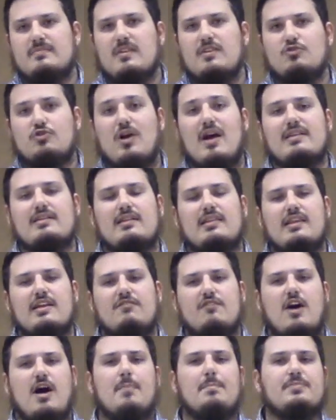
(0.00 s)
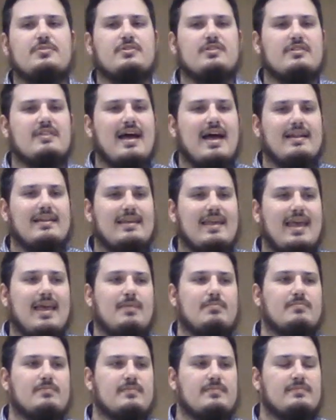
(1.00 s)
tried to live up to that name.
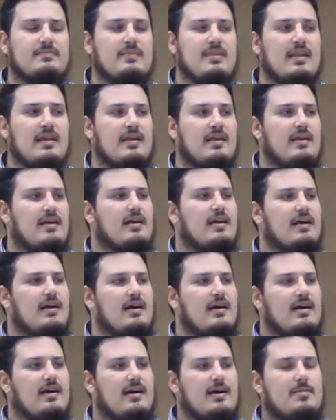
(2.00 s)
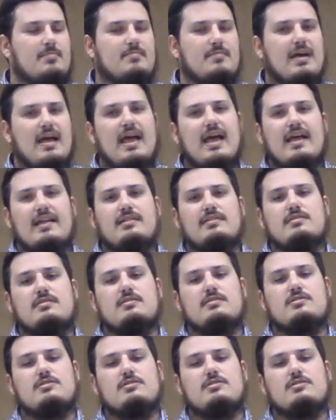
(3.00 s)
And